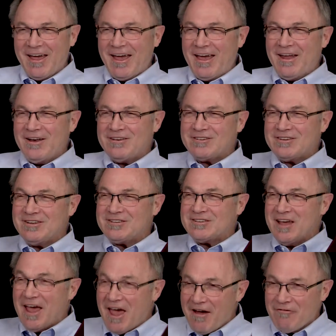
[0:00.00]
And since
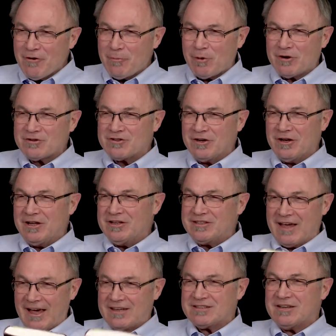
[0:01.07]
every person needs
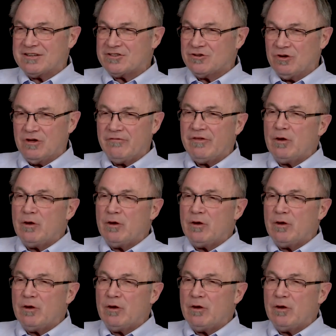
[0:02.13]
access to it,